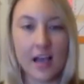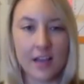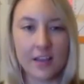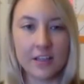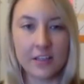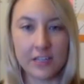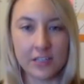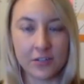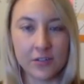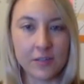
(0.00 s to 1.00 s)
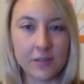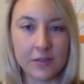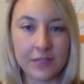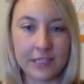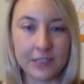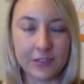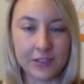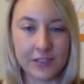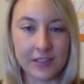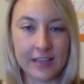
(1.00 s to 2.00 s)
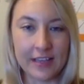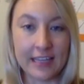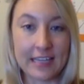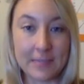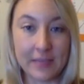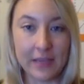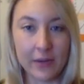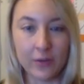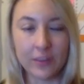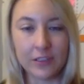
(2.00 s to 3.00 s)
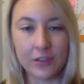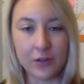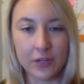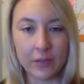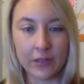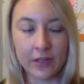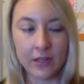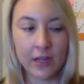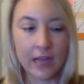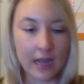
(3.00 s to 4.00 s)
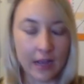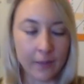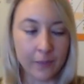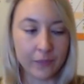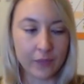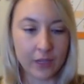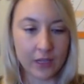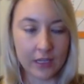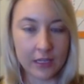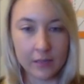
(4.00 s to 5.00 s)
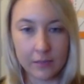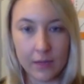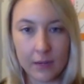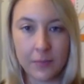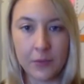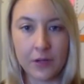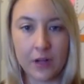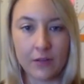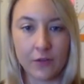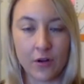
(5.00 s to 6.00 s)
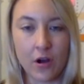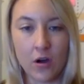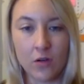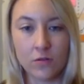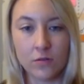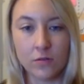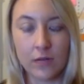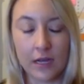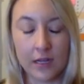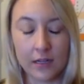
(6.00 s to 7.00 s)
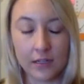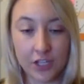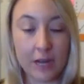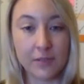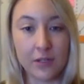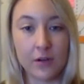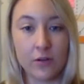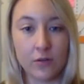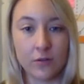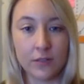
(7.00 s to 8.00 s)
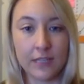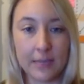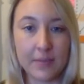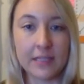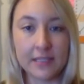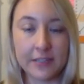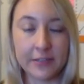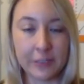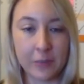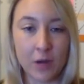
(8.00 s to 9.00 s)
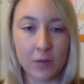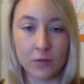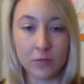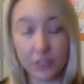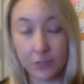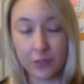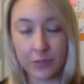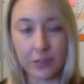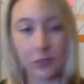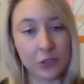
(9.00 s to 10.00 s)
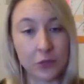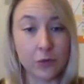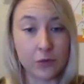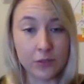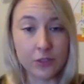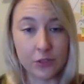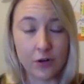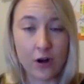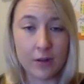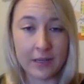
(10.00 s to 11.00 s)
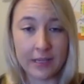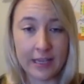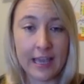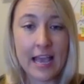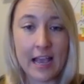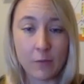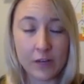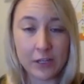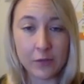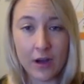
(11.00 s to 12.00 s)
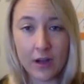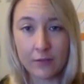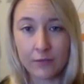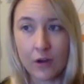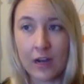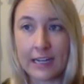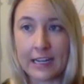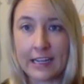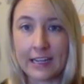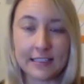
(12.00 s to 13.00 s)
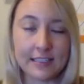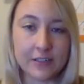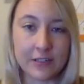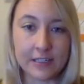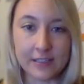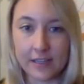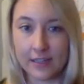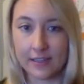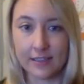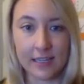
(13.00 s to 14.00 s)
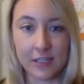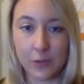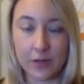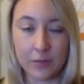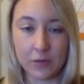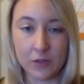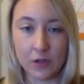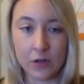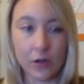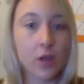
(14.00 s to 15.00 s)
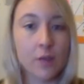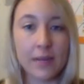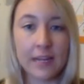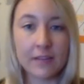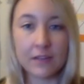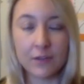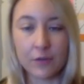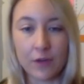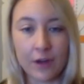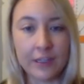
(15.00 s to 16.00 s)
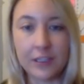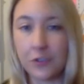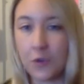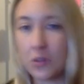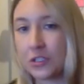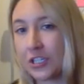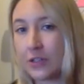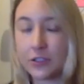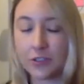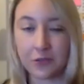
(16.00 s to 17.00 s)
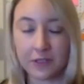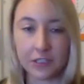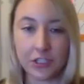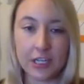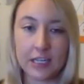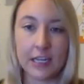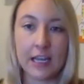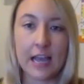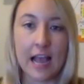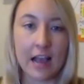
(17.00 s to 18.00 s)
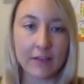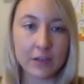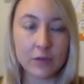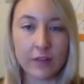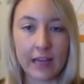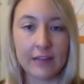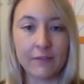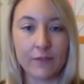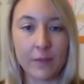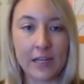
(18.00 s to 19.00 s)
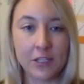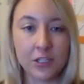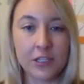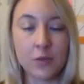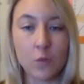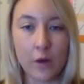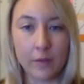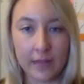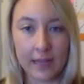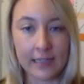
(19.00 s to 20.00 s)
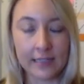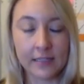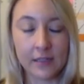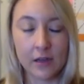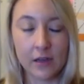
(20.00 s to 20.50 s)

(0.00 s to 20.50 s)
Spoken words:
I think you touched on something really interesting there, like keeping it all in a document. In my book, I've got a whole chapter on keeping a series Bible, which is pretty much what you're describing. And when you are writing a series that is, say, 20 books long, but even if you're writing a duology or a trilogy, having all that information in the one place,